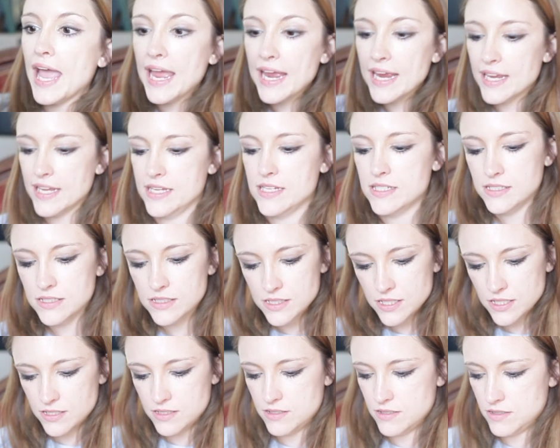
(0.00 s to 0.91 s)
And
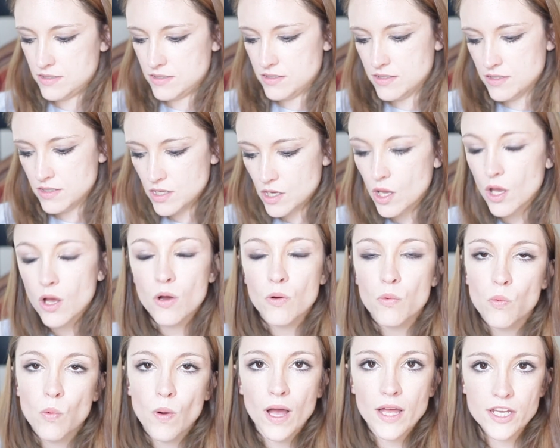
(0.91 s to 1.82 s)

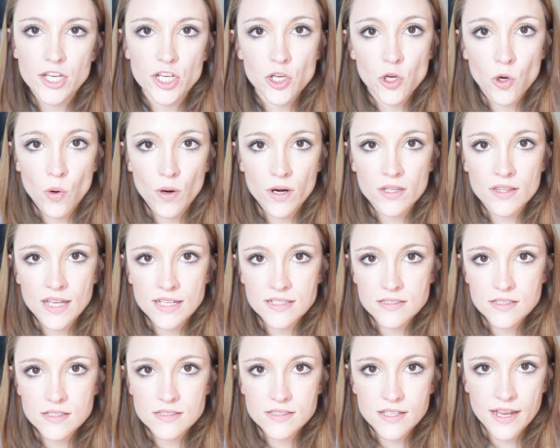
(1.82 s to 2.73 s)
what your
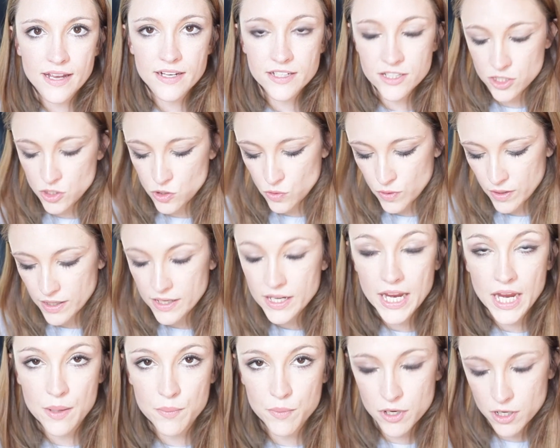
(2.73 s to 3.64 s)
lenses and your
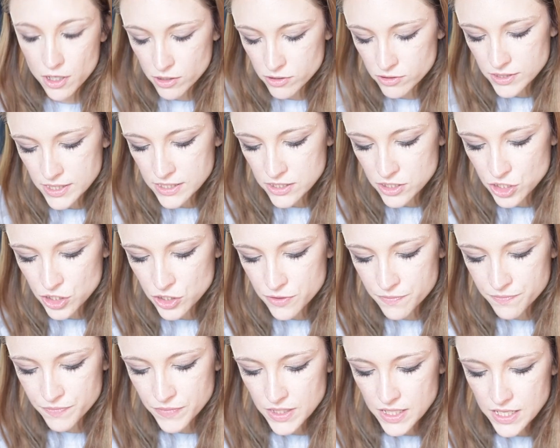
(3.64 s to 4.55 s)
camera goes into,
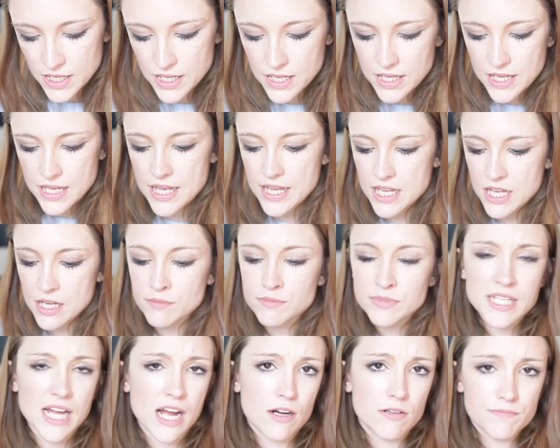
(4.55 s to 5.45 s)
it
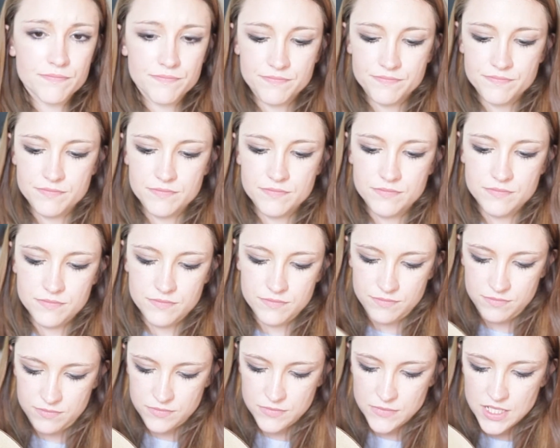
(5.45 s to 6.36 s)
comes out
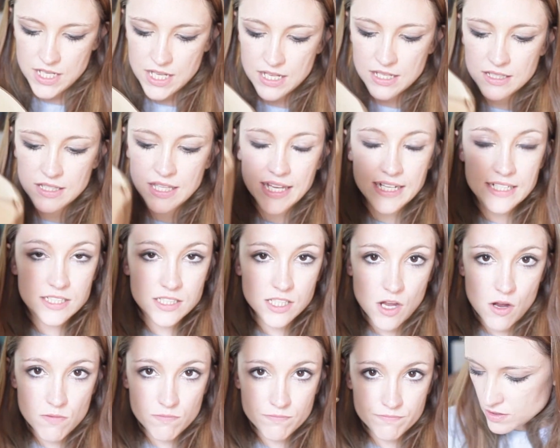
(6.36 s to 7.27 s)
like
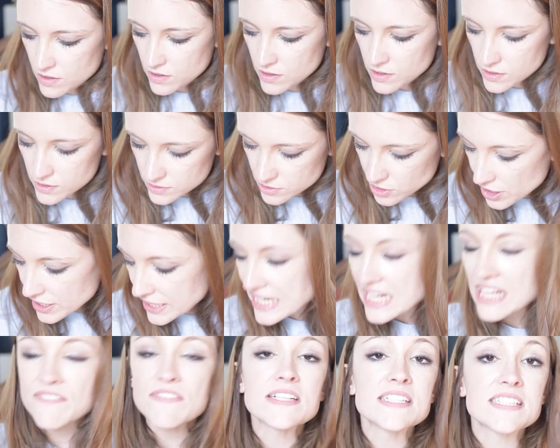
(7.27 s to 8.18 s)
so. So you
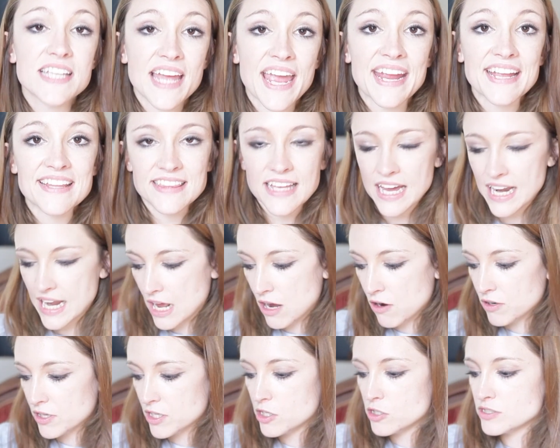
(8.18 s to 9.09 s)
can even take that
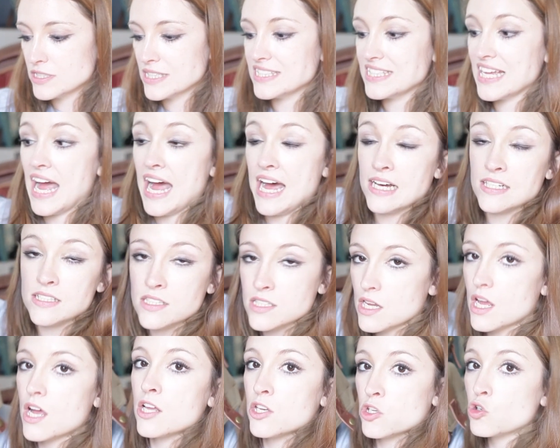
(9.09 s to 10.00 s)
out and use this as
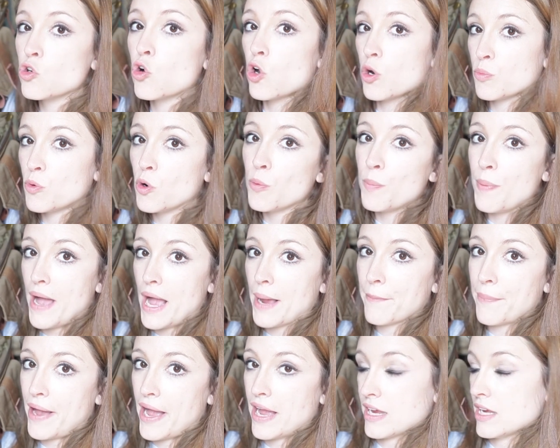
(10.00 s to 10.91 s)
a normal
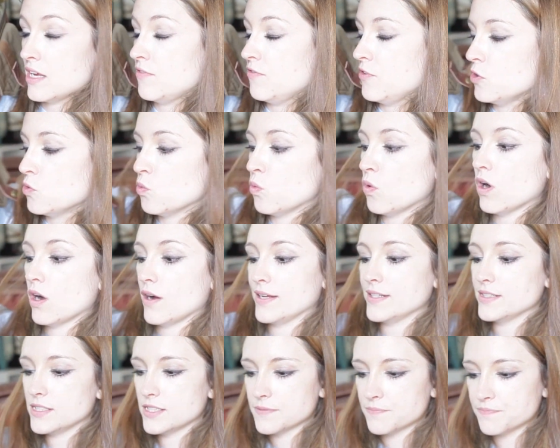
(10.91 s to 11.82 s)
backpack if you
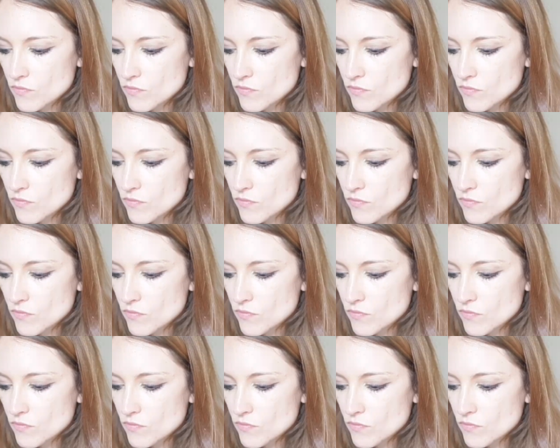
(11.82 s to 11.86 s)
want.